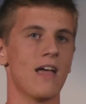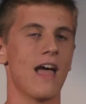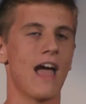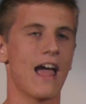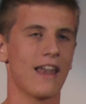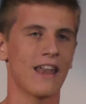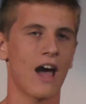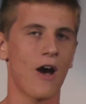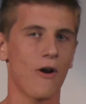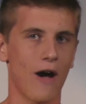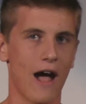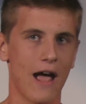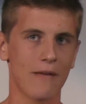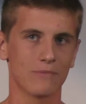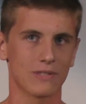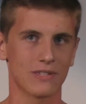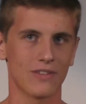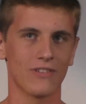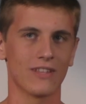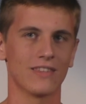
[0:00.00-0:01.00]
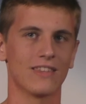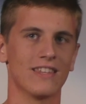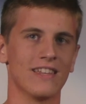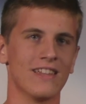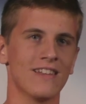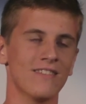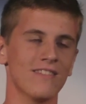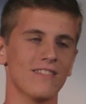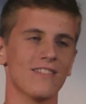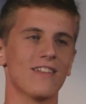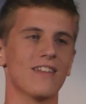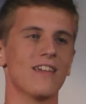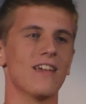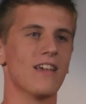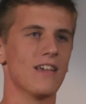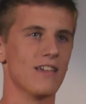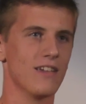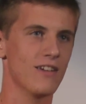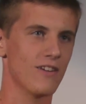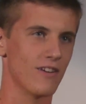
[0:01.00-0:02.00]
And now I'm 17,
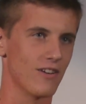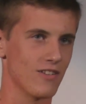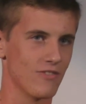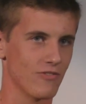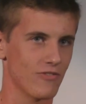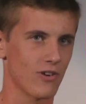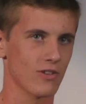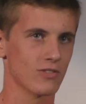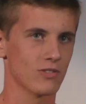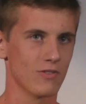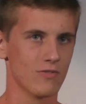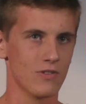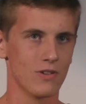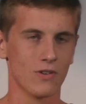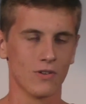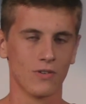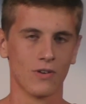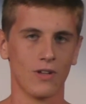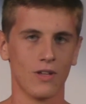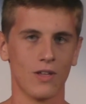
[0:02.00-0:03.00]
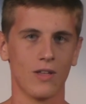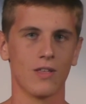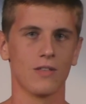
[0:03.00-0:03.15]
here in front of you,